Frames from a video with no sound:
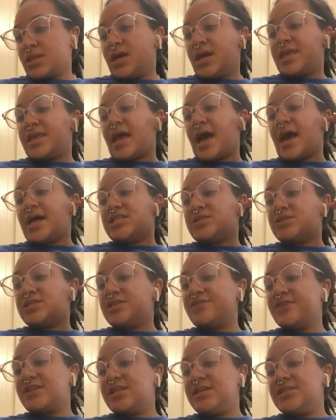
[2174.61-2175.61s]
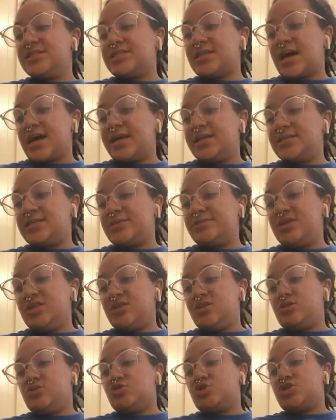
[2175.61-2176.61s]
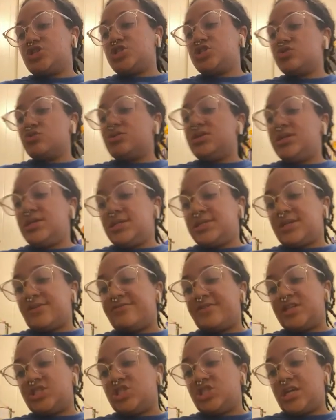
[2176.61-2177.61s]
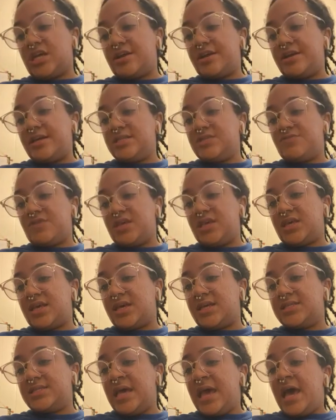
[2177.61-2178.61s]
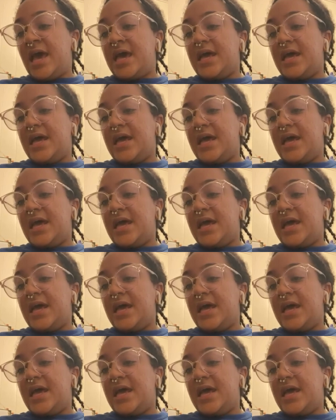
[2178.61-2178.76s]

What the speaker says: Yeah, specifically designed to meet the nutritional needs of vegetarians, vegans,